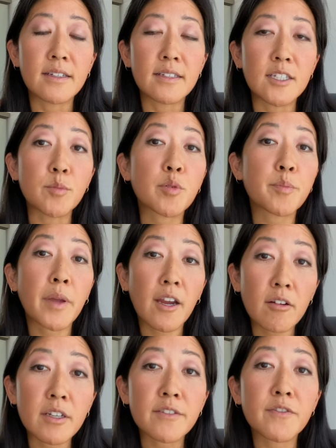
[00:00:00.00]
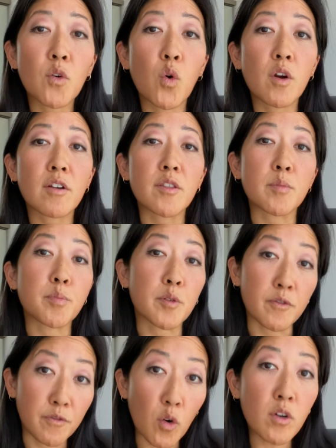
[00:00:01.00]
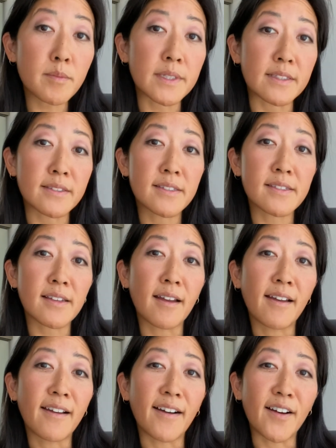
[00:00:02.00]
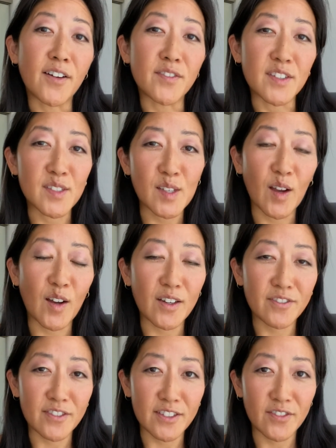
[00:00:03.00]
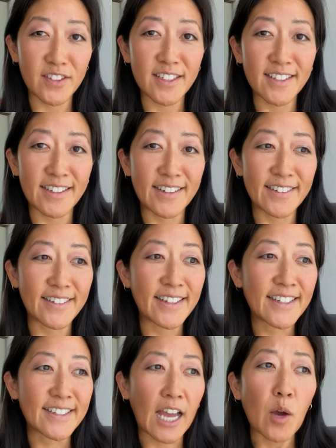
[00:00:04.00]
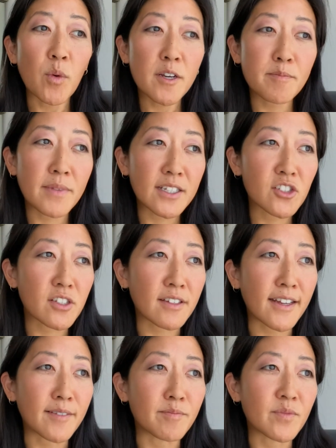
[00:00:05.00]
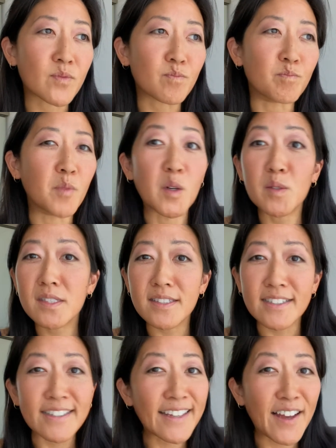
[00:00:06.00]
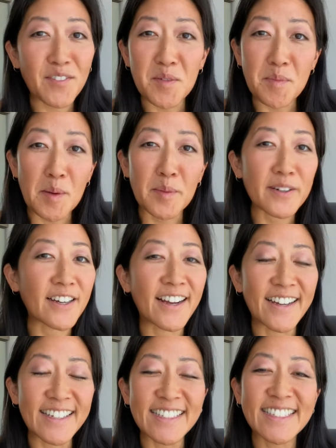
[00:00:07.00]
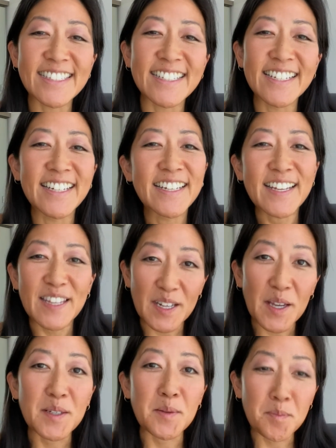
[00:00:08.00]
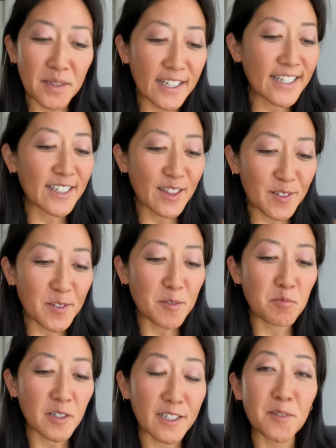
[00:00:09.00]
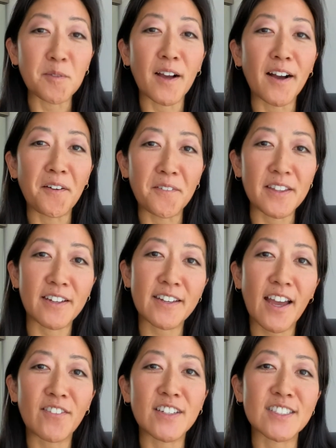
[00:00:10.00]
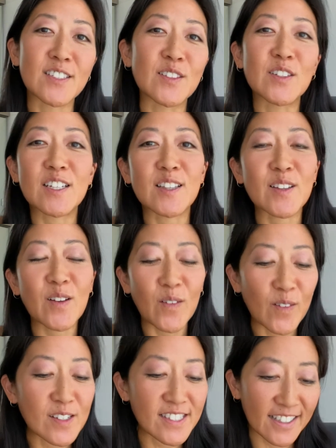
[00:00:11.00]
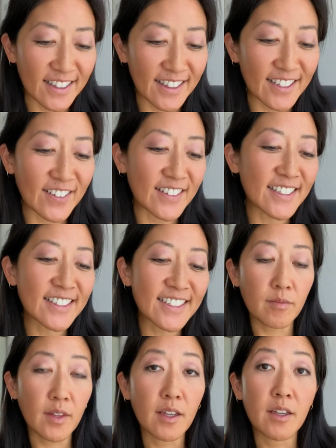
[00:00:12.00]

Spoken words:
In preparing for the performance of the song for the video, I want to make sure that I mostly have it memorized, that I could play it through pretty well without having to look at the chords and lyrics.